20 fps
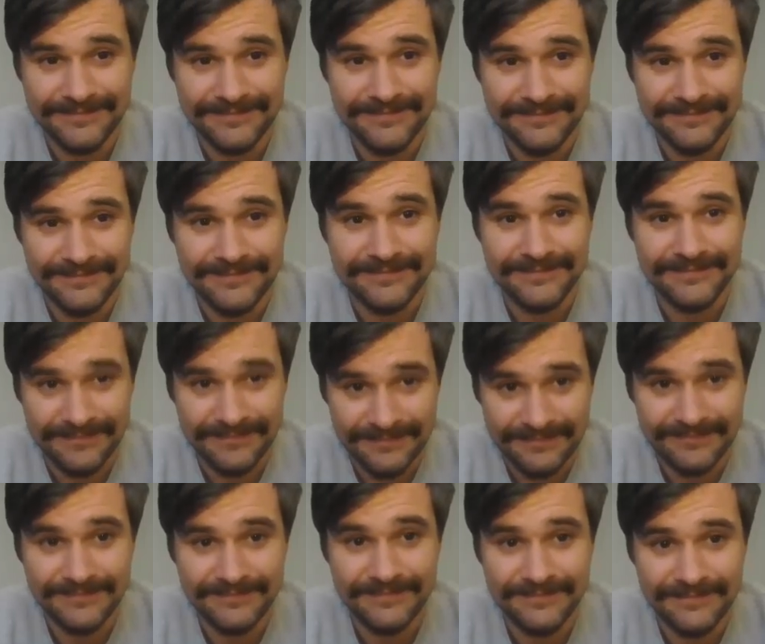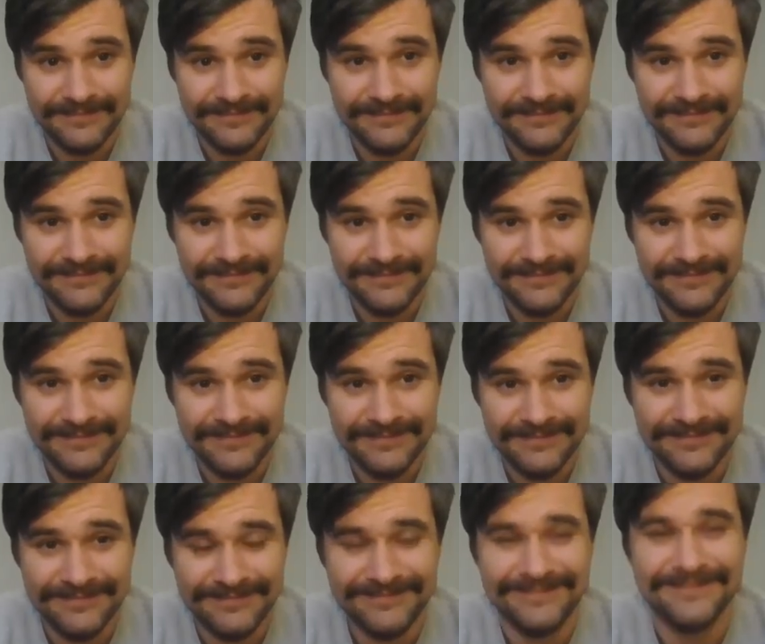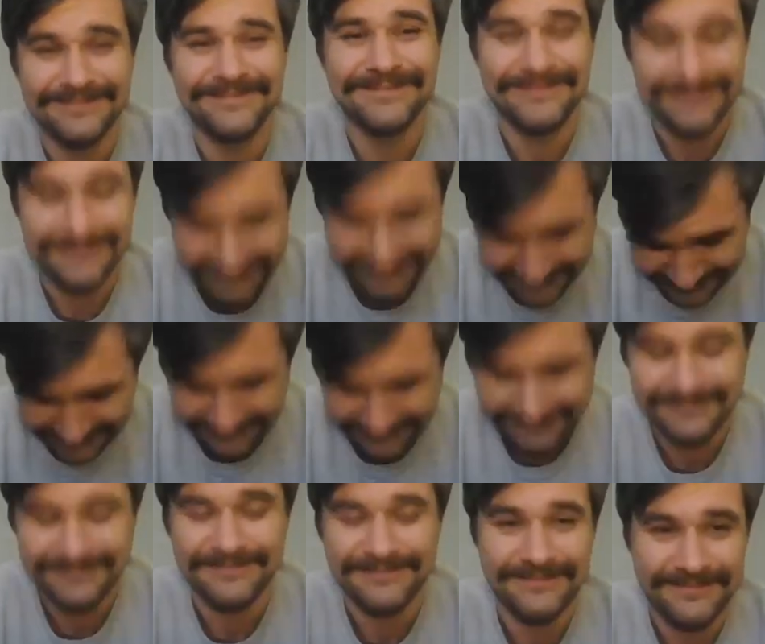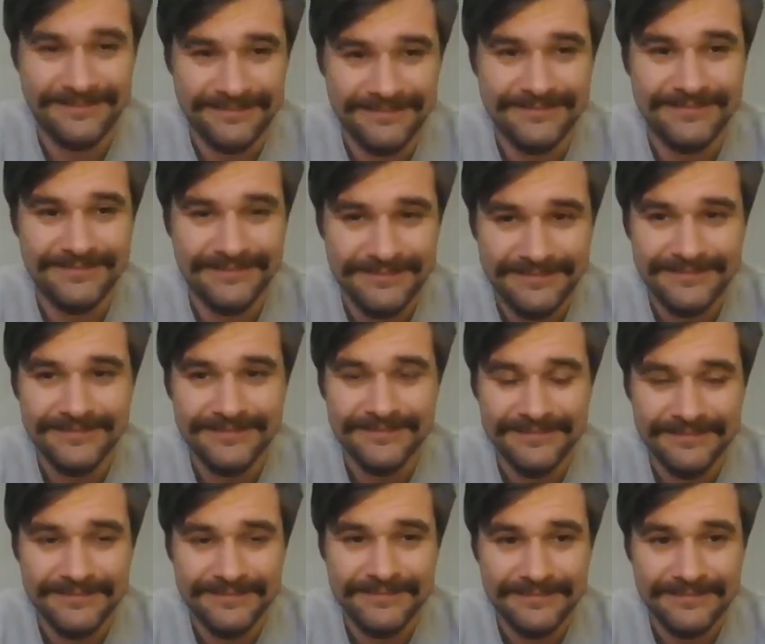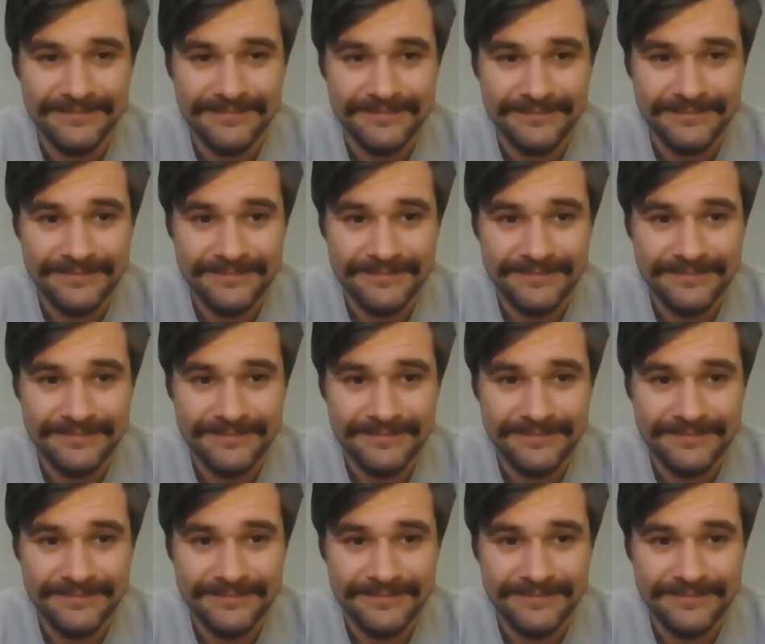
[no speech]